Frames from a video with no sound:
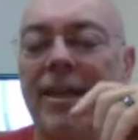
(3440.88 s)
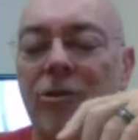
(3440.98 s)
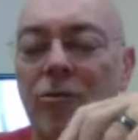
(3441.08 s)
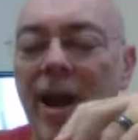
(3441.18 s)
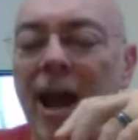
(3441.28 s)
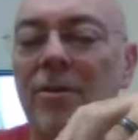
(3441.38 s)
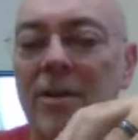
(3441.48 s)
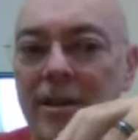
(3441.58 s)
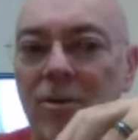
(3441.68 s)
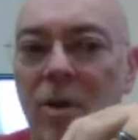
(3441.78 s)

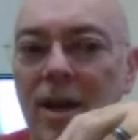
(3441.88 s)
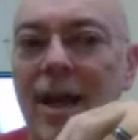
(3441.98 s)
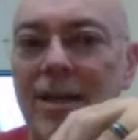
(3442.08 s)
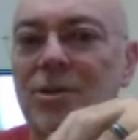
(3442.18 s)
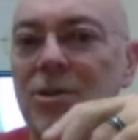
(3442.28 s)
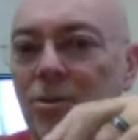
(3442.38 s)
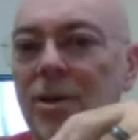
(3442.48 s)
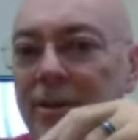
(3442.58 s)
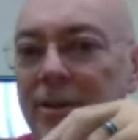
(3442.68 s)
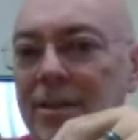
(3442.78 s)
grounded in what kind of
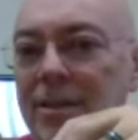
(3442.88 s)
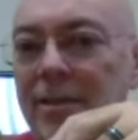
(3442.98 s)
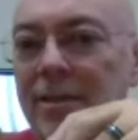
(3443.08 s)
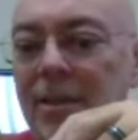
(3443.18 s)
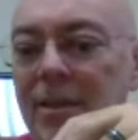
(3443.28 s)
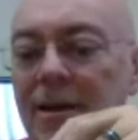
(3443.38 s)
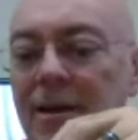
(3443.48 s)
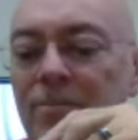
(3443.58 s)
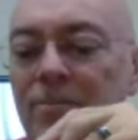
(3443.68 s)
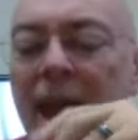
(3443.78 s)
story this is.
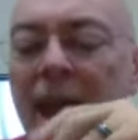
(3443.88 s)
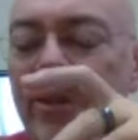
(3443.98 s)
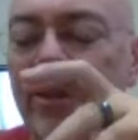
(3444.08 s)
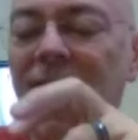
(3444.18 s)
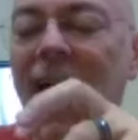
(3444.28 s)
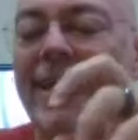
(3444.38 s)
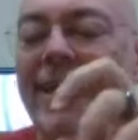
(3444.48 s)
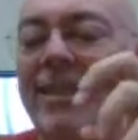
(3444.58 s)
And the fact that